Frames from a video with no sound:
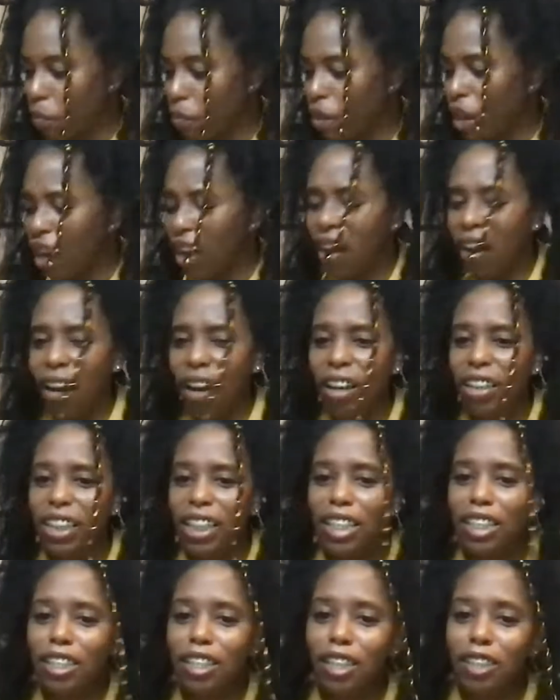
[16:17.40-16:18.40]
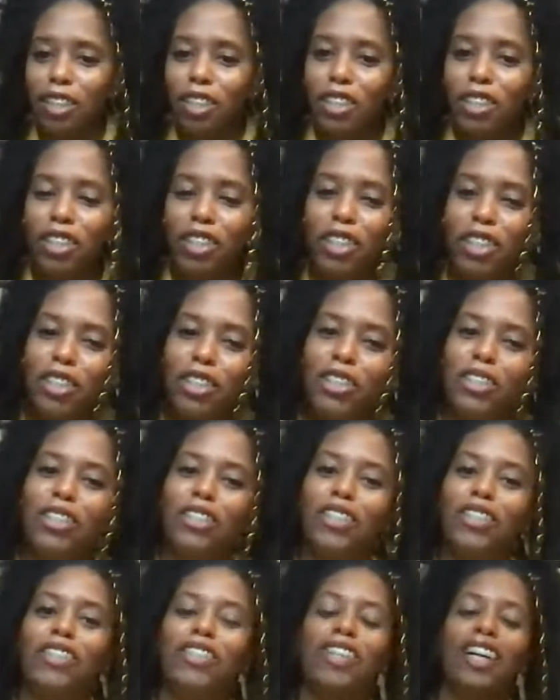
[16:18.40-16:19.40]
Oh, that's so
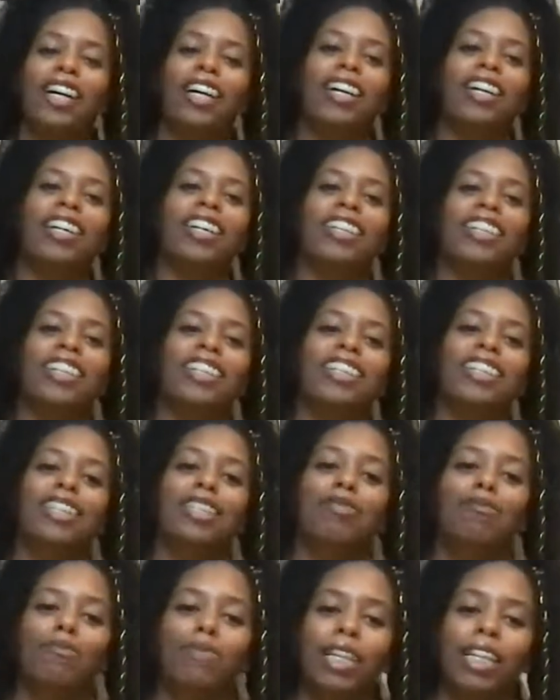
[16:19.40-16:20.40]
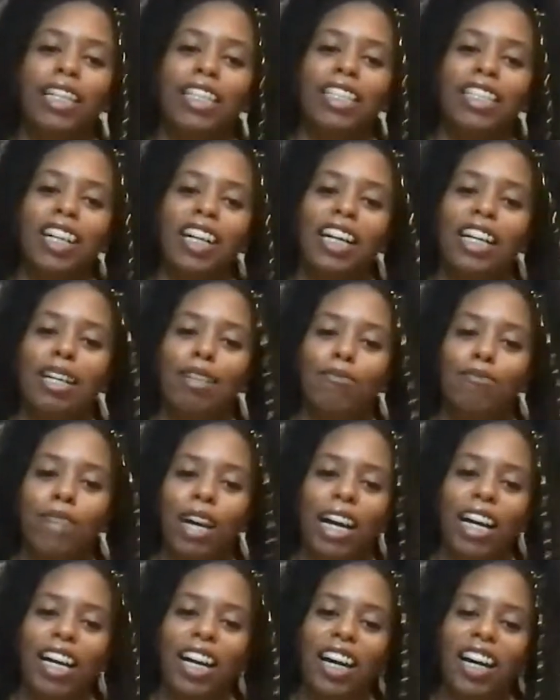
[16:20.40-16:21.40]
true. The pics are in
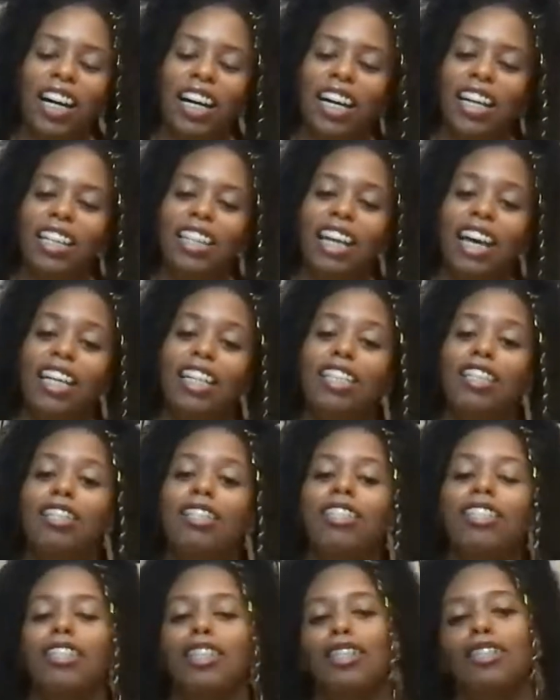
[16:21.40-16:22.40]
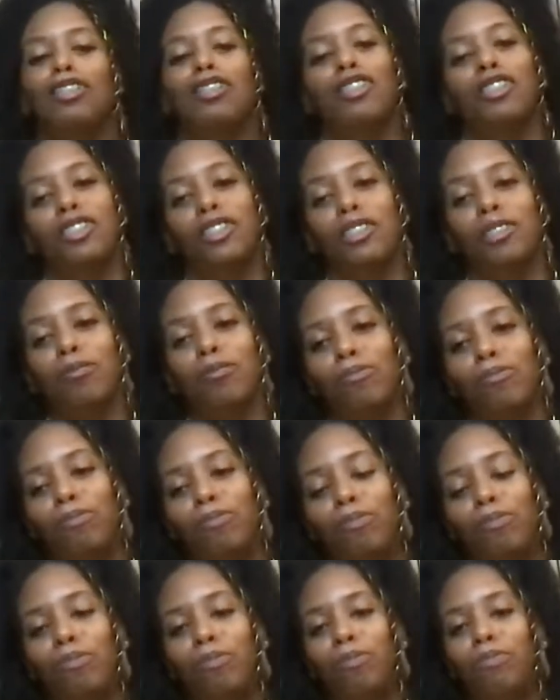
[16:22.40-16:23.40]
my heart. That is so true.
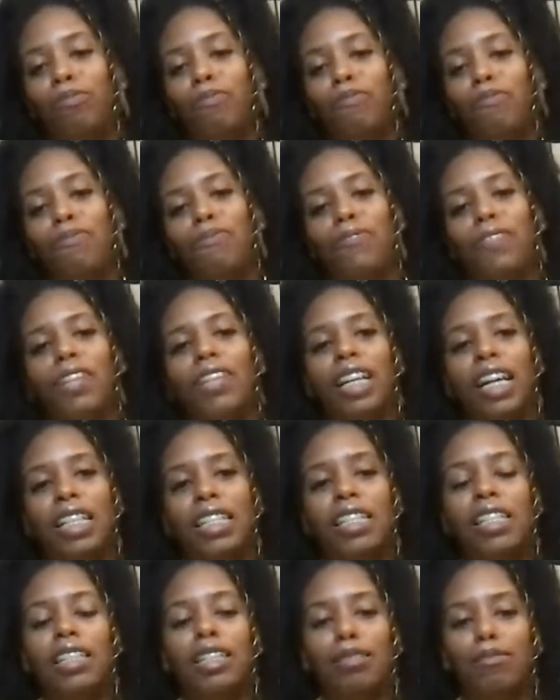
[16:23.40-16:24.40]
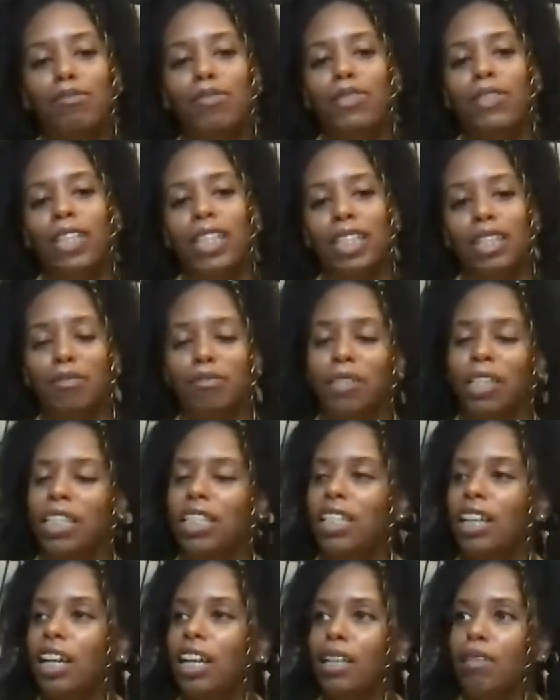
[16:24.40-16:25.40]
That's a good point. The pics
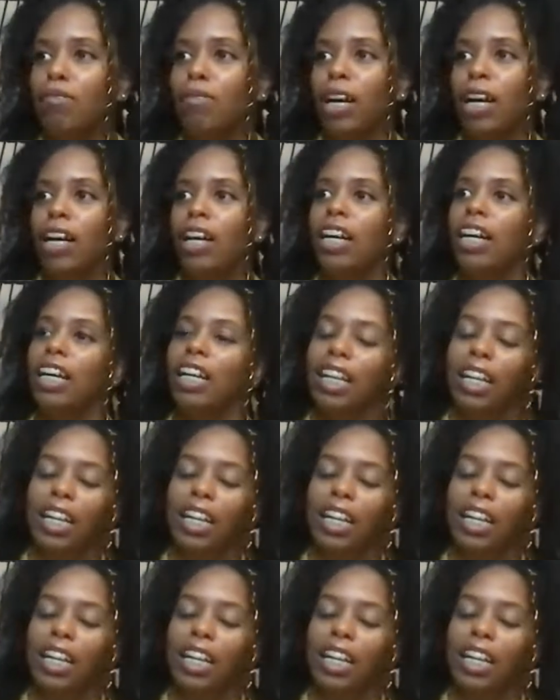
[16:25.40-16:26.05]
are in my heart.